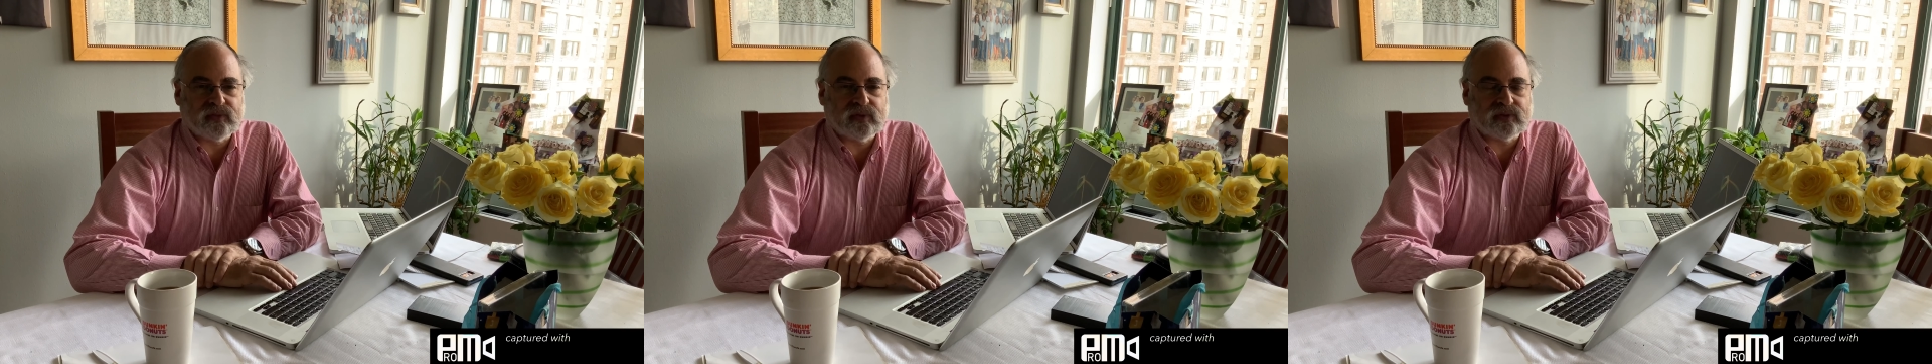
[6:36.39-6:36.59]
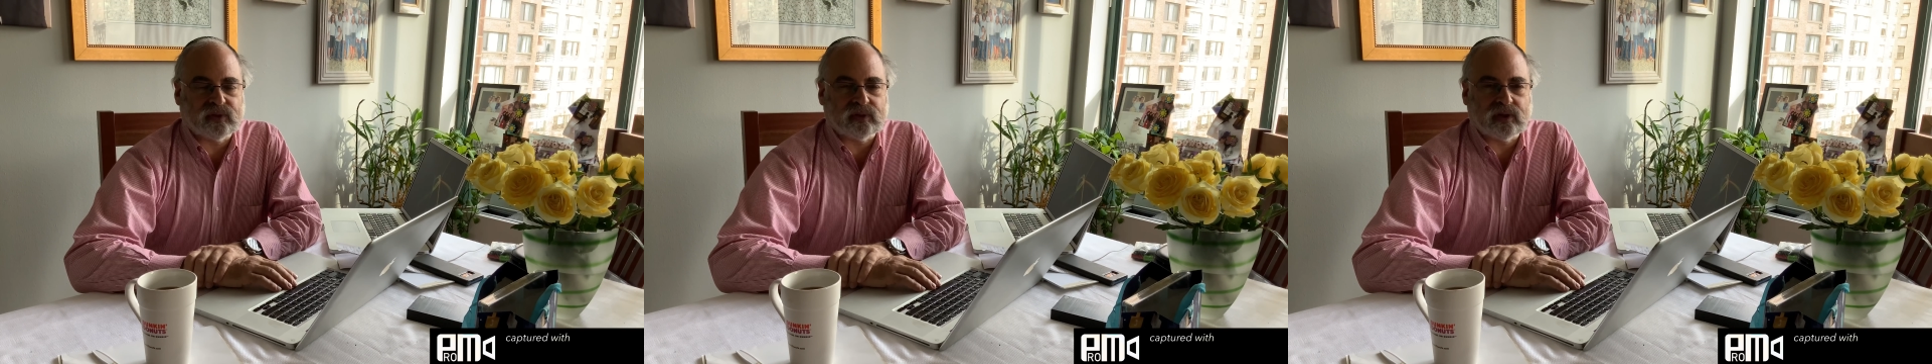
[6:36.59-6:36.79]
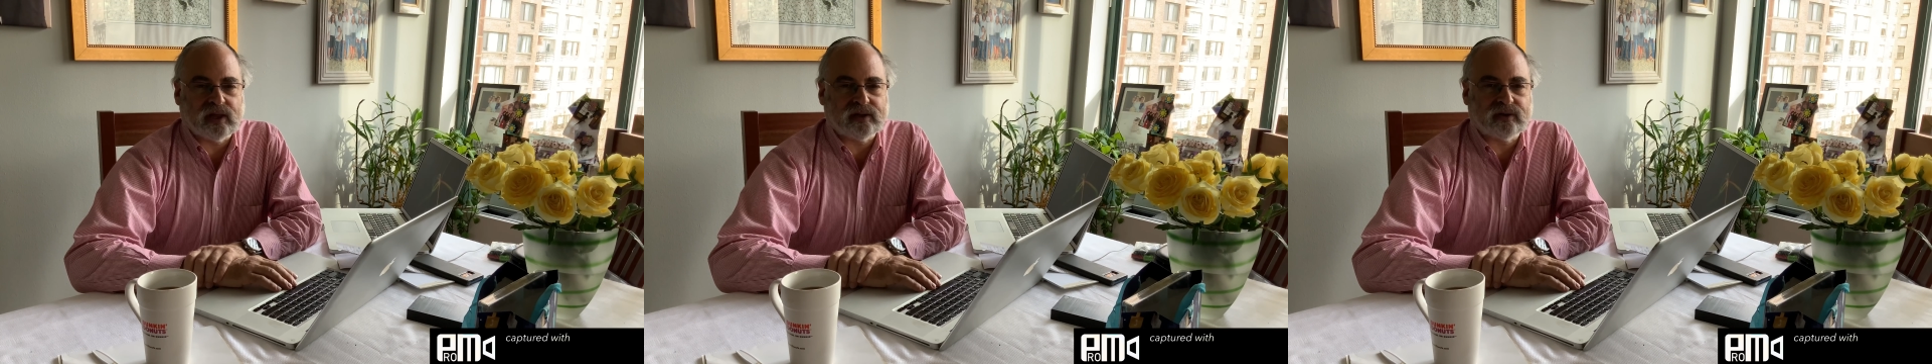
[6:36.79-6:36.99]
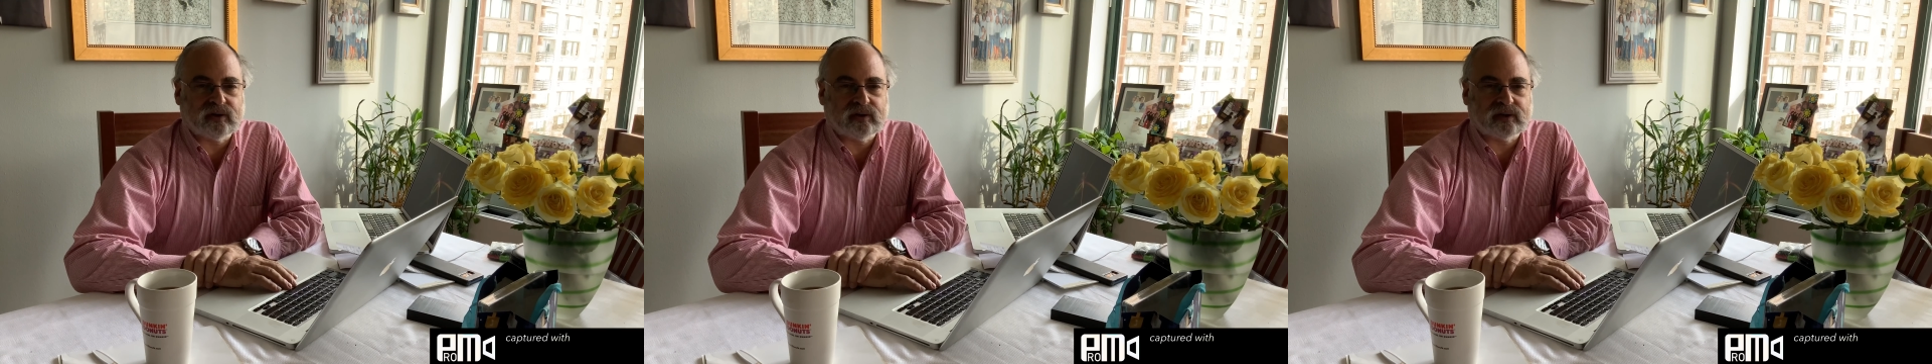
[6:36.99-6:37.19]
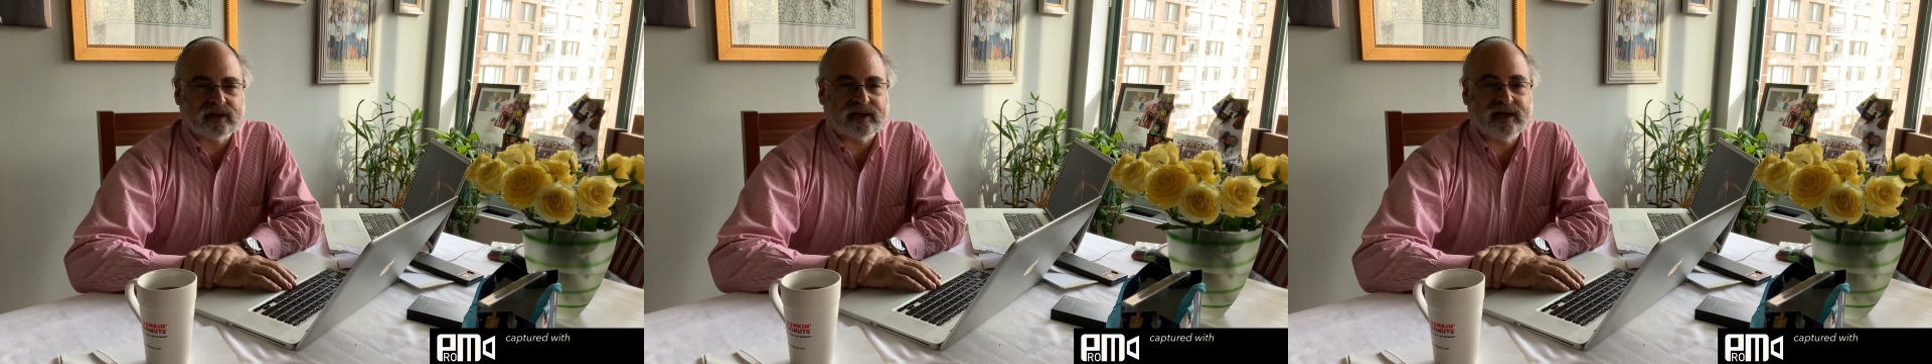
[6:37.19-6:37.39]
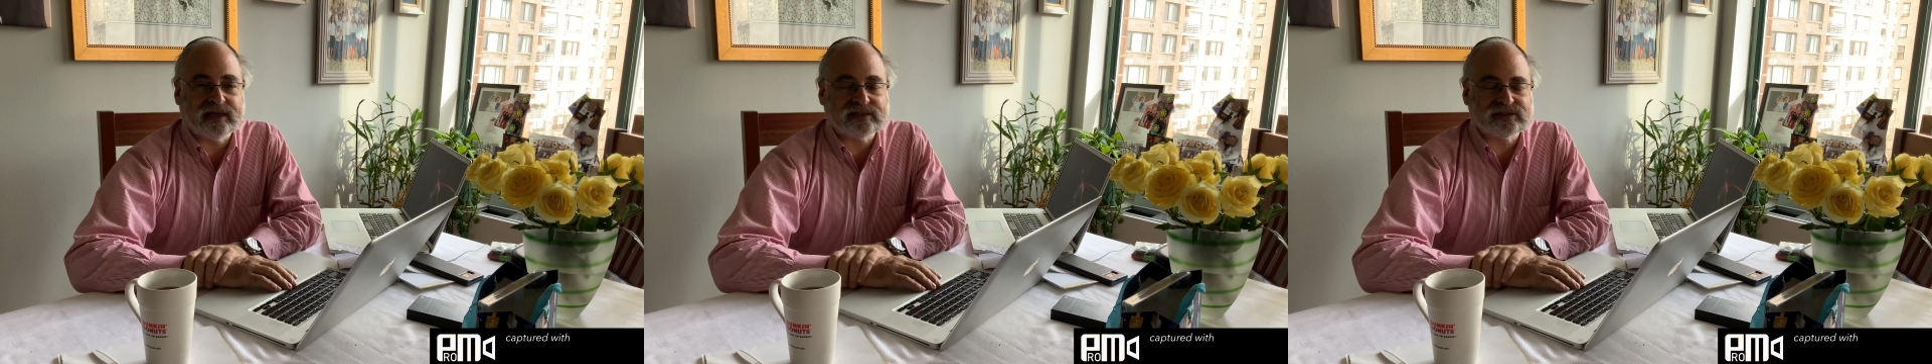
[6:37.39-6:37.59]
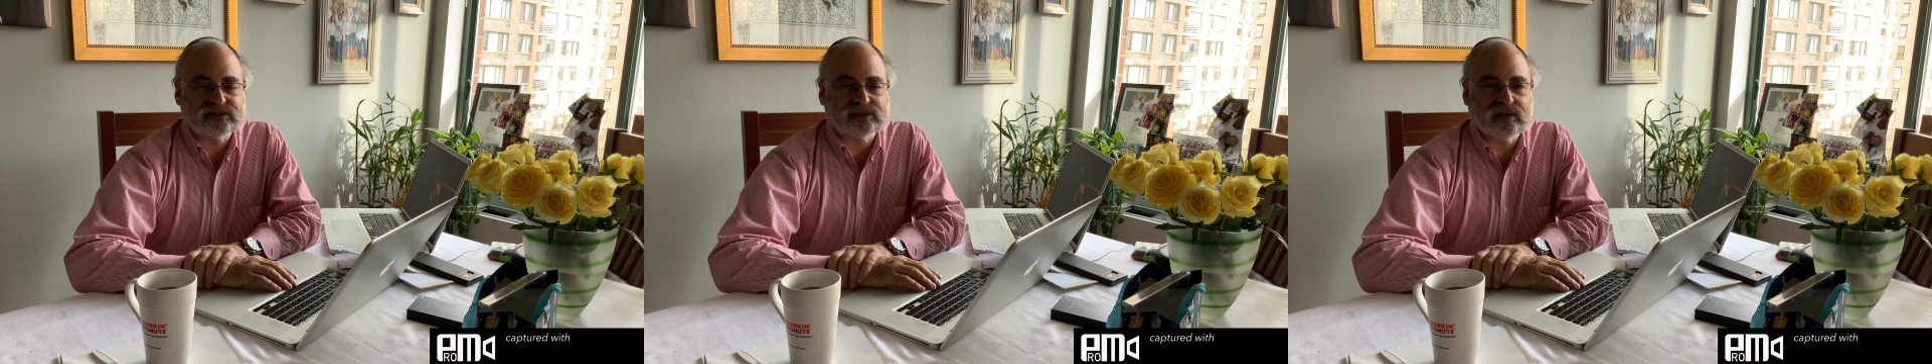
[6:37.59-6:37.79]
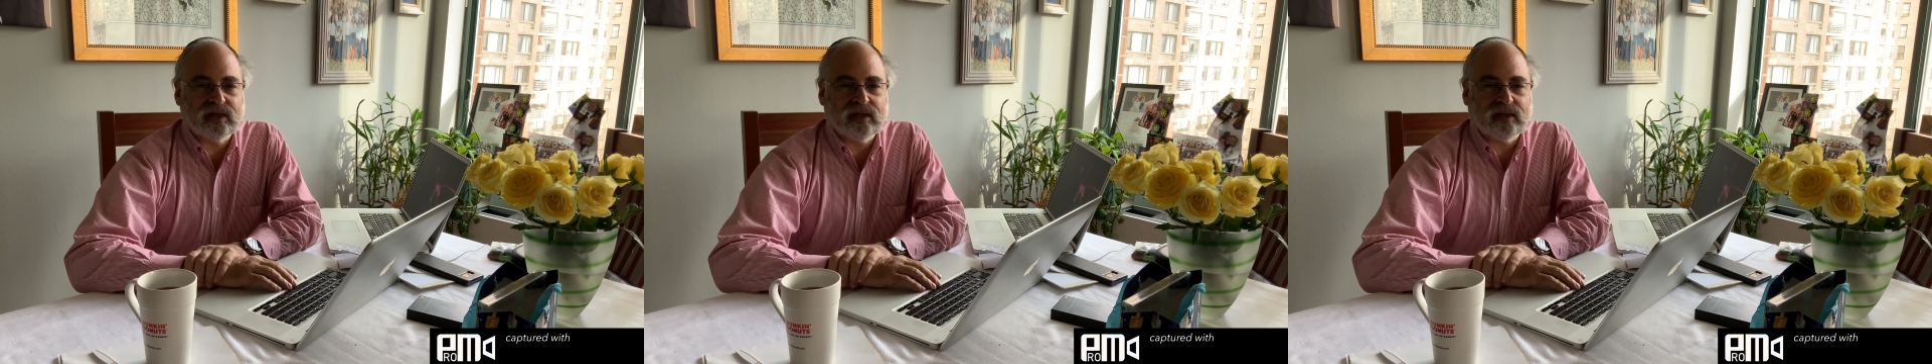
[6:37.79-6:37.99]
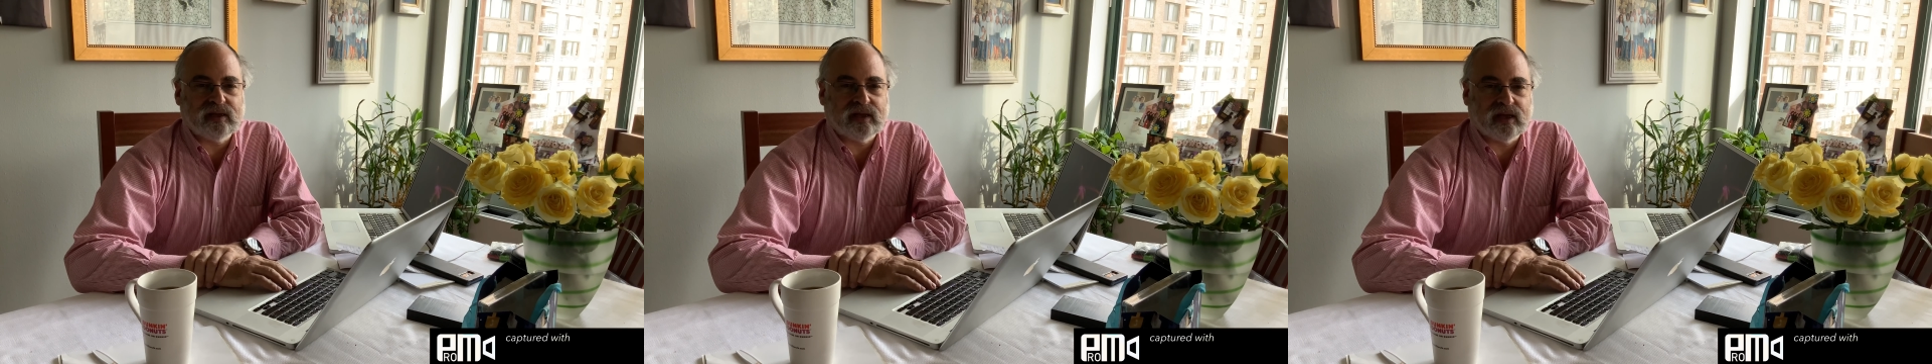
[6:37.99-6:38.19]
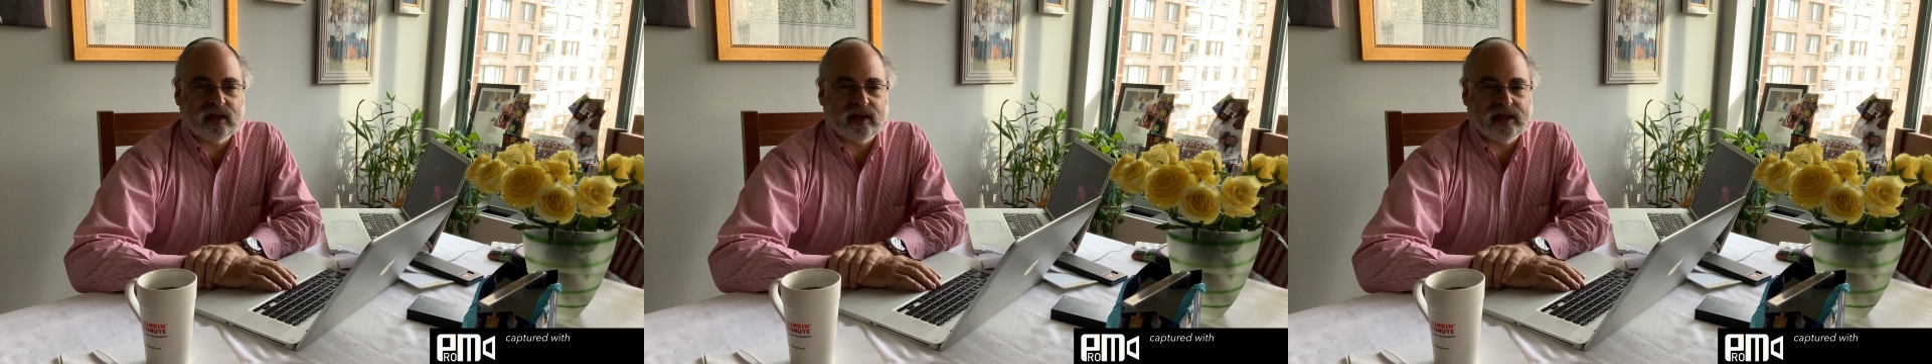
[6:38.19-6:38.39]
The letter ches,
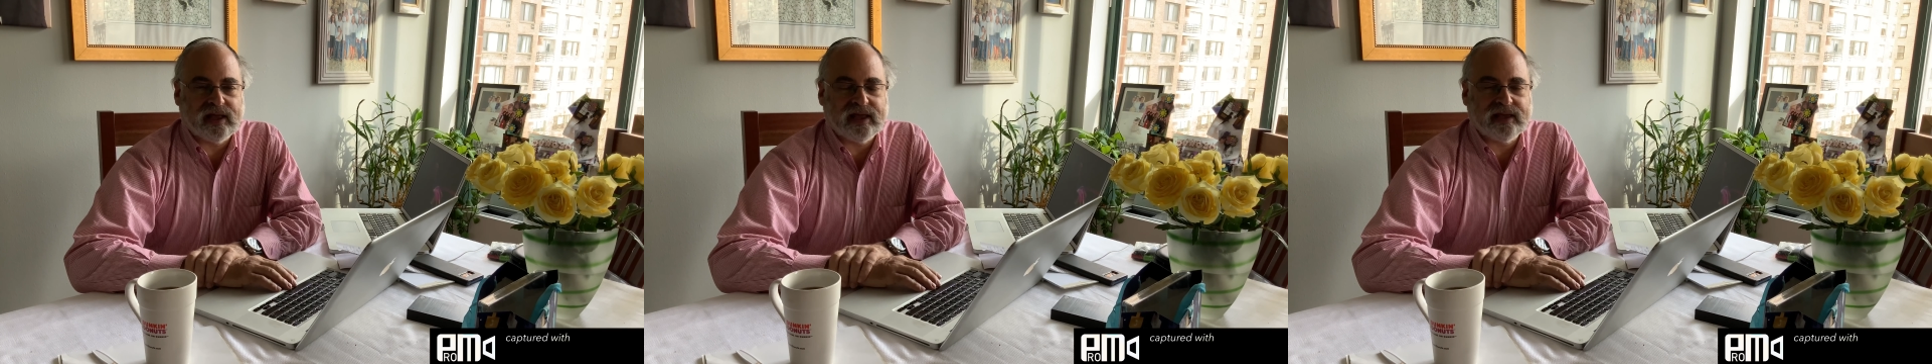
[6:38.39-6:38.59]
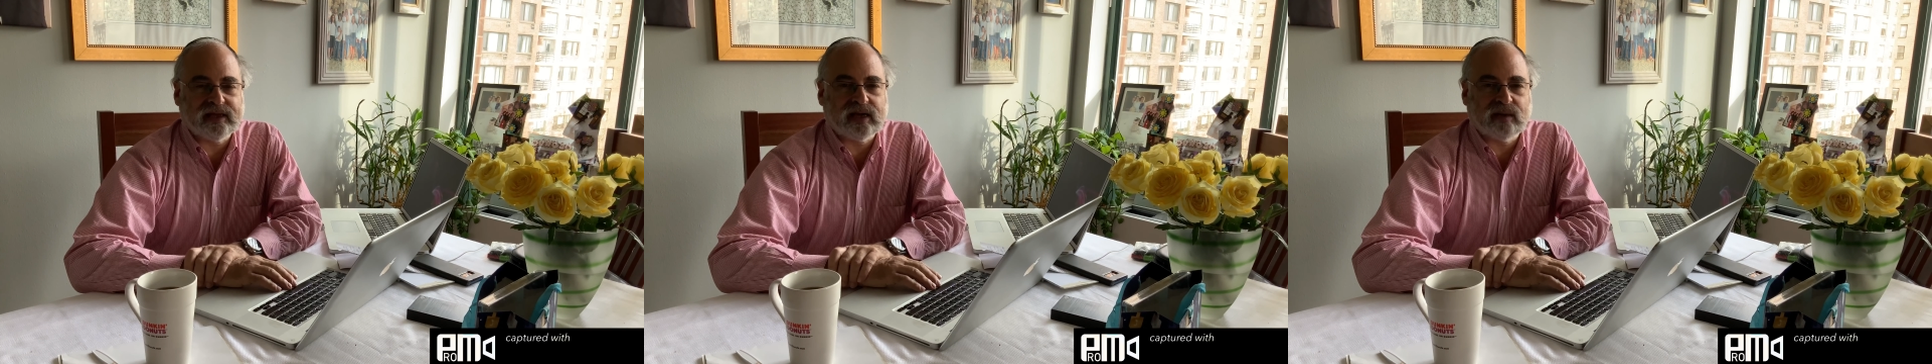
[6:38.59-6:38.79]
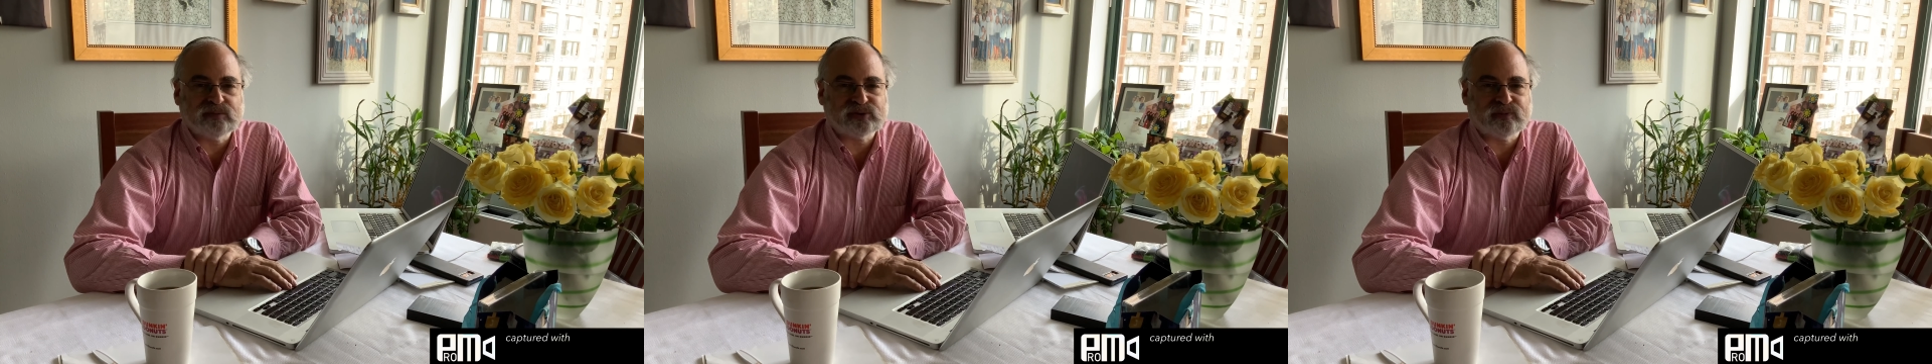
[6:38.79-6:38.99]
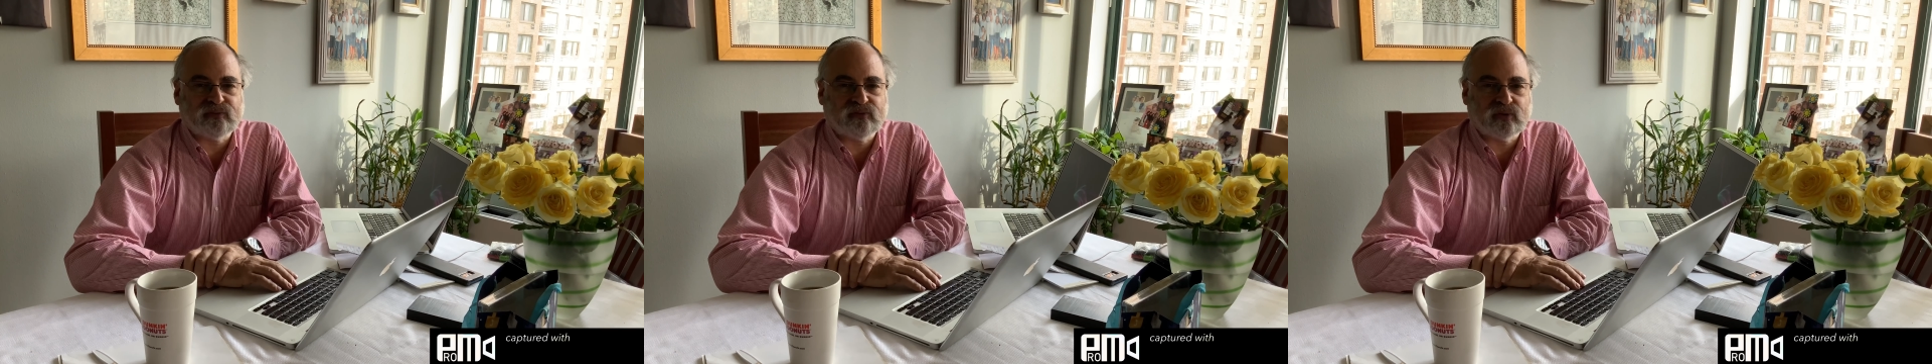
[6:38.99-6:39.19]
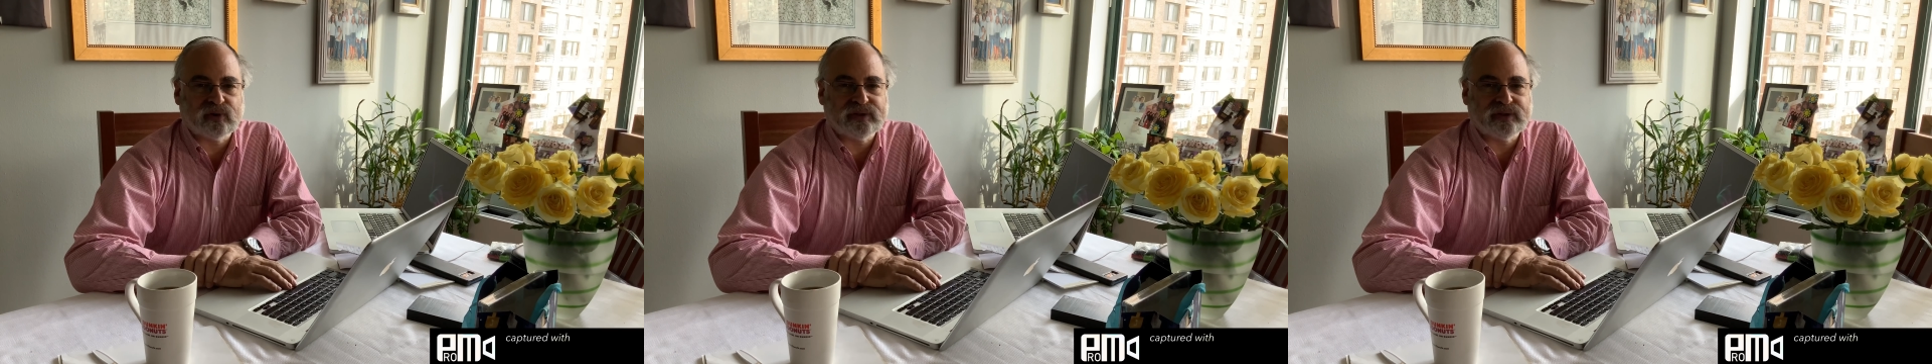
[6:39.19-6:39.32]
hey comes before